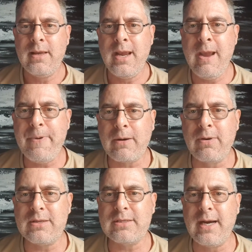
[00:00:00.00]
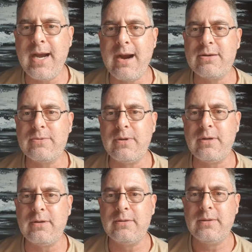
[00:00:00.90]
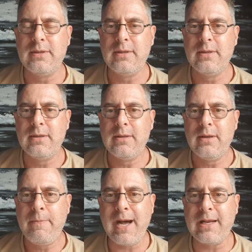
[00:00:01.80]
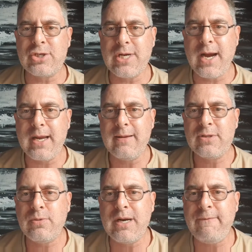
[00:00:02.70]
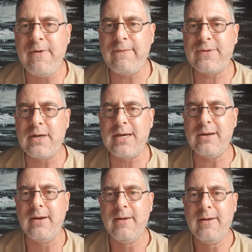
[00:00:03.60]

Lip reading: Hypocrites they are as well. Palaszczuk, 2015,